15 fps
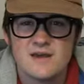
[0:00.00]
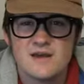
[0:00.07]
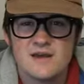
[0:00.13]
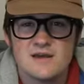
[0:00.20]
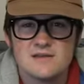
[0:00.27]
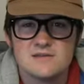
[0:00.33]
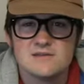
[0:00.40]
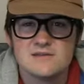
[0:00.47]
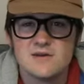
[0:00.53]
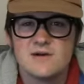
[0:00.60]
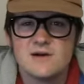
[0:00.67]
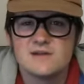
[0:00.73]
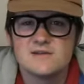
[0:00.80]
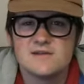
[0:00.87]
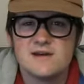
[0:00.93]
And so
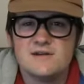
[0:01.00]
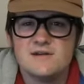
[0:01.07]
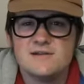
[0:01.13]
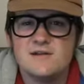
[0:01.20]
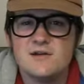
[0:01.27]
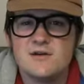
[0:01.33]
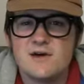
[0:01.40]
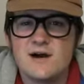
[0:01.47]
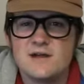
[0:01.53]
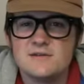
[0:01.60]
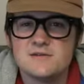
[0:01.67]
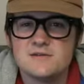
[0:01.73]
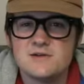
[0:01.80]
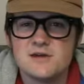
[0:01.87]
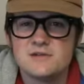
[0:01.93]
I decided, you know, I
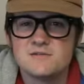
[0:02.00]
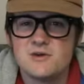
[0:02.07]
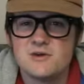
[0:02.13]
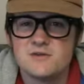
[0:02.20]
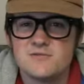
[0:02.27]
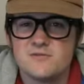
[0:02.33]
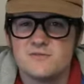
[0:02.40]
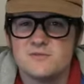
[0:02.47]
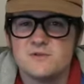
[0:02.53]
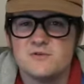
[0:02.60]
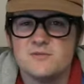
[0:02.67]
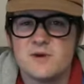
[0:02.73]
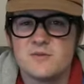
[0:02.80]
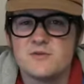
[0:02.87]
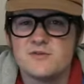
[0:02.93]
took inspiration from two
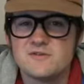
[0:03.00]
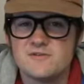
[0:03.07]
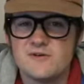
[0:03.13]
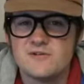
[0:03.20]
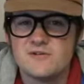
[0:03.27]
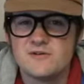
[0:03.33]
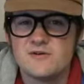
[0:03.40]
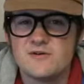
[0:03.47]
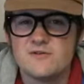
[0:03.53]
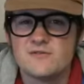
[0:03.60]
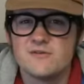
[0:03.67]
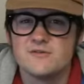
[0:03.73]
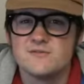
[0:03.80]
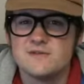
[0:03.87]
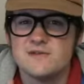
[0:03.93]
of my most favorite horror
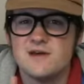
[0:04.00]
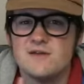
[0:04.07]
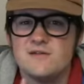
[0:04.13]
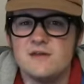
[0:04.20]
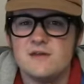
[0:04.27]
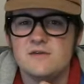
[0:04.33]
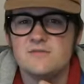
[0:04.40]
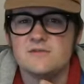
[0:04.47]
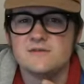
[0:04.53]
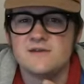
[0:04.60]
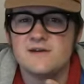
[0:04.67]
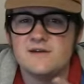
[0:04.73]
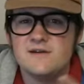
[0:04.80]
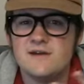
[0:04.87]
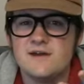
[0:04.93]
films, The Evil
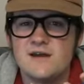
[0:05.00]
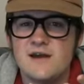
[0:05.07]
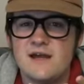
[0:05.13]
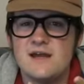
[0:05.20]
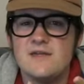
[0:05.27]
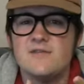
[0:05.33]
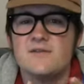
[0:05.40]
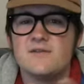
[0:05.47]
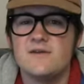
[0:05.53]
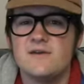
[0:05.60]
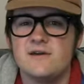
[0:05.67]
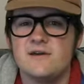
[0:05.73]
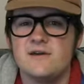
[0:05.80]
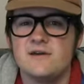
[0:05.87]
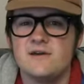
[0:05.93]
Dead and The
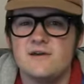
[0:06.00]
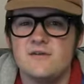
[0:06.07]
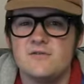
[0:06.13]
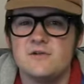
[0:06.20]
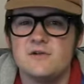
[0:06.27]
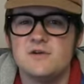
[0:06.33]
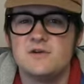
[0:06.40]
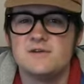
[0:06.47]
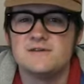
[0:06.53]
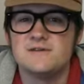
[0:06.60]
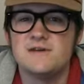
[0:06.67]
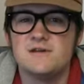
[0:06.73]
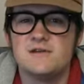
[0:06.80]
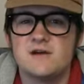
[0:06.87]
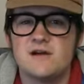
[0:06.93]
Thing, which you can
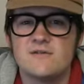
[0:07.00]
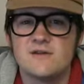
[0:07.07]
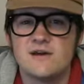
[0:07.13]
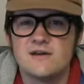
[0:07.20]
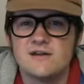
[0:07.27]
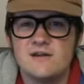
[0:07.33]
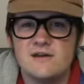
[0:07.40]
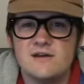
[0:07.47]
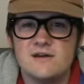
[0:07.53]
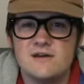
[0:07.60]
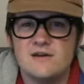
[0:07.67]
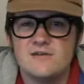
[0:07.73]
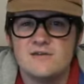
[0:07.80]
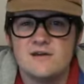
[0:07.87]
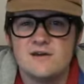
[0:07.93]
see a lot of that
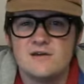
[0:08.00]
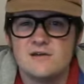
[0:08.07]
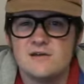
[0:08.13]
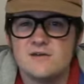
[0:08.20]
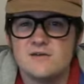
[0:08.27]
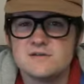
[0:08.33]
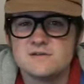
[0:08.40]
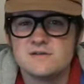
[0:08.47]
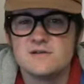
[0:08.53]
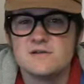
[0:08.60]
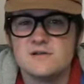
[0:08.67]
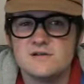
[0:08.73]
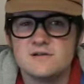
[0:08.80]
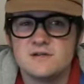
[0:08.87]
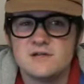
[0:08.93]
in there. You know, it's,
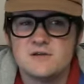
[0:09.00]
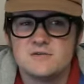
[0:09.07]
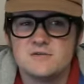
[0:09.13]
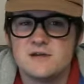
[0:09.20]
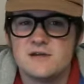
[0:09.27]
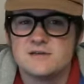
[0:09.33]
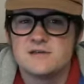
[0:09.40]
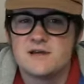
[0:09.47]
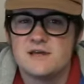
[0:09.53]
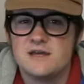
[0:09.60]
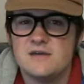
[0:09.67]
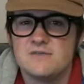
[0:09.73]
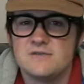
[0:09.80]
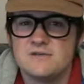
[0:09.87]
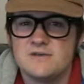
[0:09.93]
generally it's like
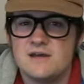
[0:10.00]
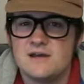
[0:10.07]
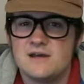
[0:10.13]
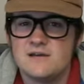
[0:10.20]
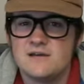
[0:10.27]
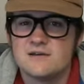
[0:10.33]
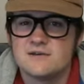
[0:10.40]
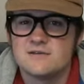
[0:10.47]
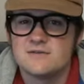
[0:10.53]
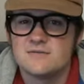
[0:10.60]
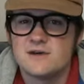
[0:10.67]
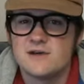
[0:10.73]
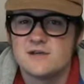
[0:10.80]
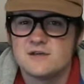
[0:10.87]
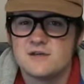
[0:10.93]
Evil Dead because of the
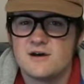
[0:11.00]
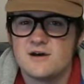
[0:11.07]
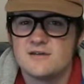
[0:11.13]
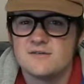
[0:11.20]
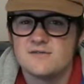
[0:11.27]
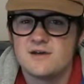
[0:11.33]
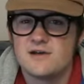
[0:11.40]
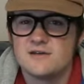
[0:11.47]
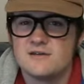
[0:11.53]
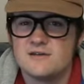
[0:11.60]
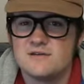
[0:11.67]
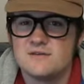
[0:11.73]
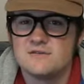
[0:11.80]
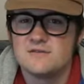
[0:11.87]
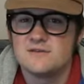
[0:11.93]
way it's shot and the fact that it
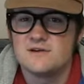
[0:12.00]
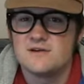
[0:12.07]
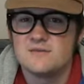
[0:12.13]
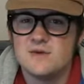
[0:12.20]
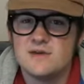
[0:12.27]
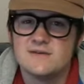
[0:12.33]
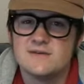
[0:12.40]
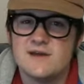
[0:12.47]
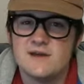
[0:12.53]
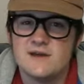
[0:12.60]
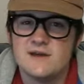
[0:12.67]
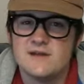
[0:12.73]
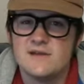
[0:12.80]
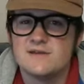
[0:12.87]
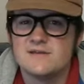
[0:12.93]
deals with zombies,
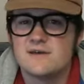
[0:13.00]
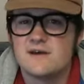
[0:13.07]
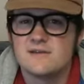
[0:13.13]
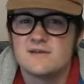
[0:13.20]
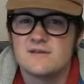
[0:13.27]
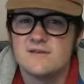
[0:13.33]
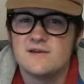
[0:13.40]
and it's like The